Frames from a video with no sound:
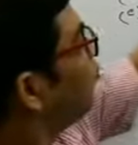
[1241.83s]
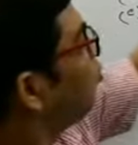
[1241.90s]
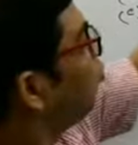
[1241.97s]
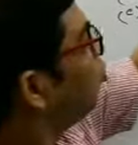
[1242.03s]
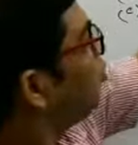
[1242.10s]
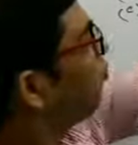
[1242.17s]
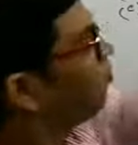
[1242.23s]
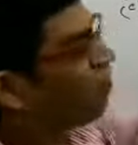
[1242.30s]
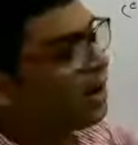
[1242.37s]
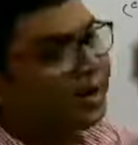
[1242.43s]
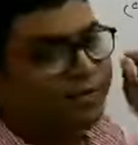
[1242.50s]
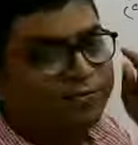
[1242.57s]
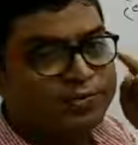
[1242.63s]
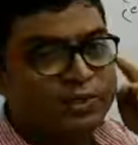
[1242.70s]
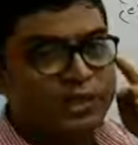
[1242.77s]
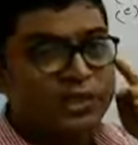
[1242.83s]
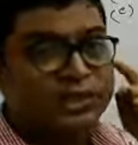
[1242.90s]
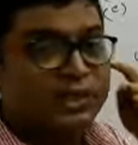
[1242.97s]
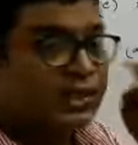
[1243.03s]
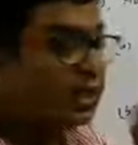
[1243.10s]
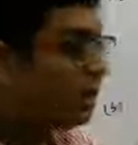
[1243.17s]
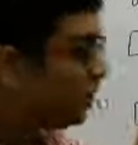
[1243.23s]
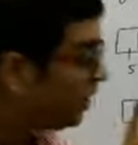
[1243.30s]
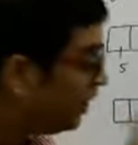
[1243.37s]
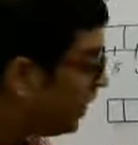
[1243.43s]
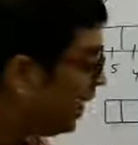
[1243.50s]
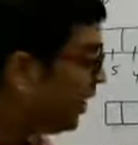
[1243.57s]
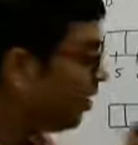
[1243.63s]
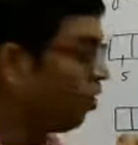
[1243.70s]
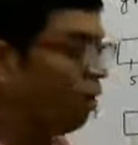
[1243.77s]
4, 5, 6.
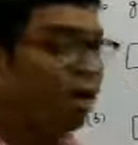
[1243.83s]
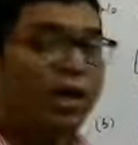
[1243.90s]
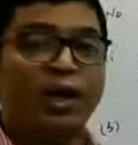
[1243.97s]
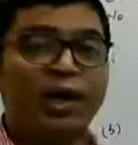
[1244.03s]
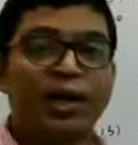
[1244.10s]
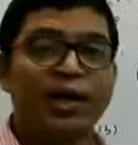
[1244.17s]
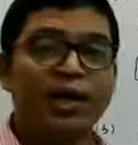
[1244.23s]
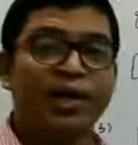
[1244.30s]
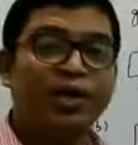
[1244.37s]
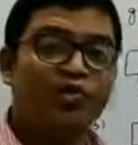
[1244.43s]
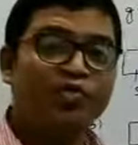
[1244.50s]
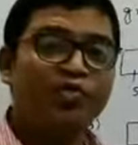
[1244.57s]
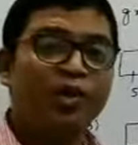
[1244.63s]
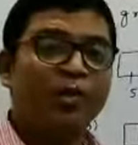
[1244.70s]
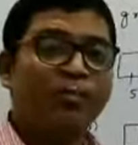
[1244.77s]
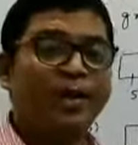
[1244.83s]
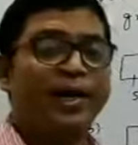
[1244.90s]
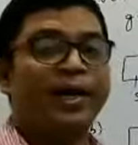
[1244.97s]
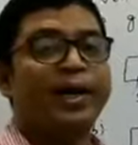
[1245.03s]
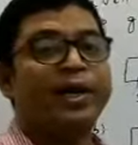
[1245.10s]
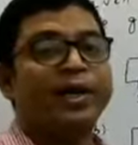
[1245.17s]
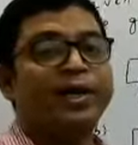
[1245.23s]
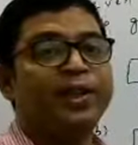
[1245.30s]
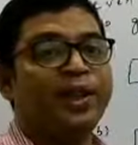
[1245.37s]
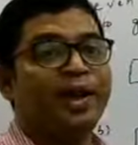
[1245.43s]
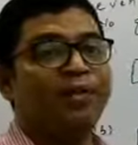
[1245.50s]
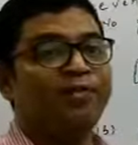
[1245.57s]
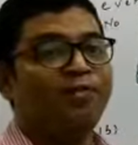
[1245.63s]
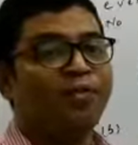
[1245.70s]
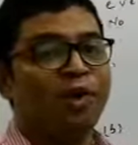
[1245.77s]
Then only it will be greater
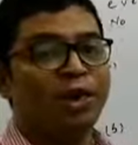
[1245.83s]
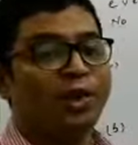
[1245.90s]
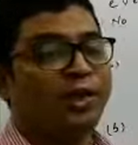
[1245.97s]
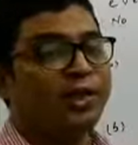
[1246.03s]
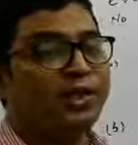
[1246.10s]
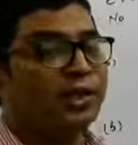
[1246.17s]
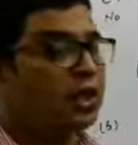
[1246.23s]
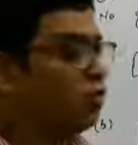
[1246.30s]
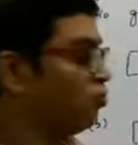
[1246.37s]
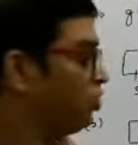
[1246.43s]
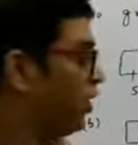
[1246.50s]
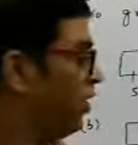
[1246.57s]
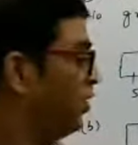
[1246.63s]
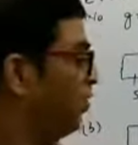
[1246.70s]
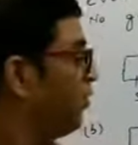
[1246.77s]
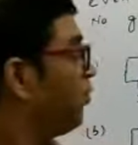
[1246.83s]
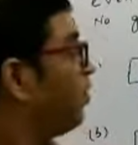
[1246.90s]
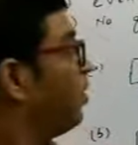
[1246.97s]
than 40,000.